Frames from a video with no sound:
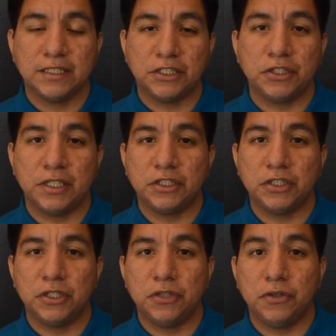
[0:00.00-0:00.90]
a student
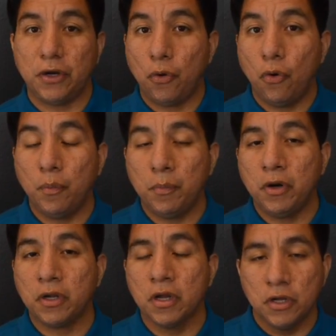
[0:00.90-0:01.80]
to do their
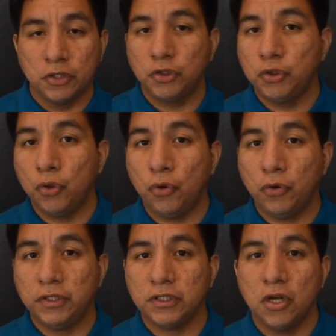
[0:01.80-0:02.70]
homework,
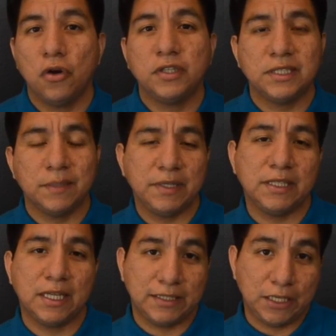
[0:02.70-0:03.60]
chores, or something
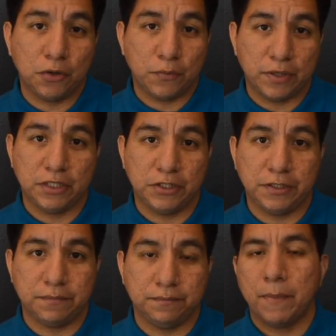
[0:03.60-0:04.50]
that they don't want to do.
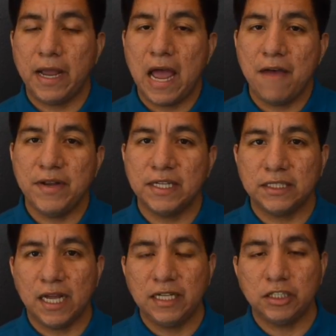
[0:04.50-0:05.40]
By having a
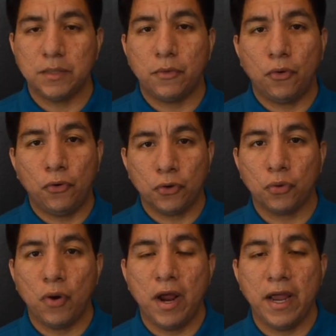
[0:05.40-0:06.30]
tantrum or
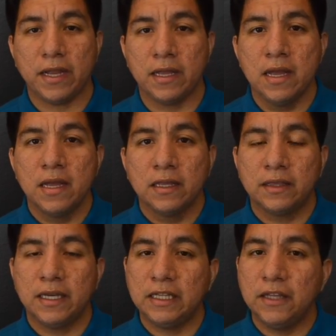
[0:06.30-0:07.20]
crying,
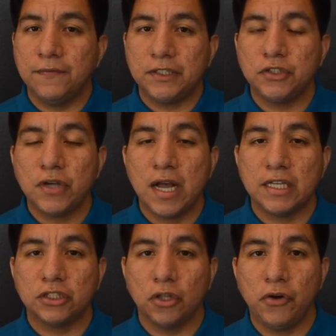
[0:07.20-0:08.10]
the individual
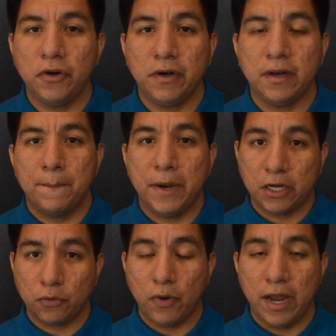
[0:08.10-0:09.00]
has learned by
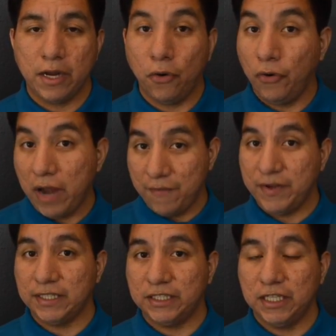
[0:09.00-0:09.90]
crying or having
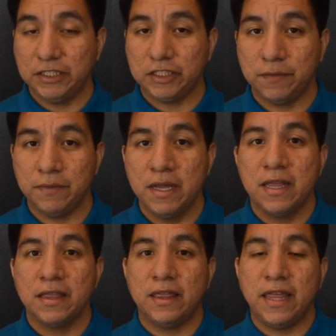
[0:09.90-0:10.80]
a tantrum,
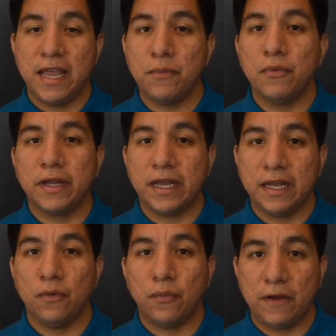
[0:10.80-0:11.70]
they will get
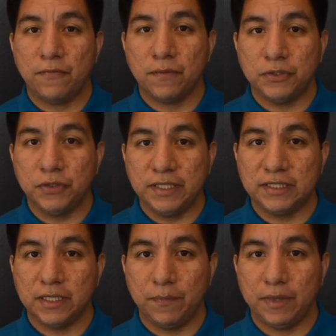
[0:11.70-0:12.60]
away from doing
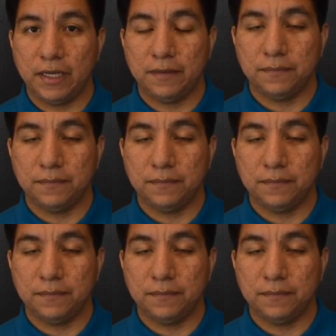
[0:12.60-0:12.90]
something.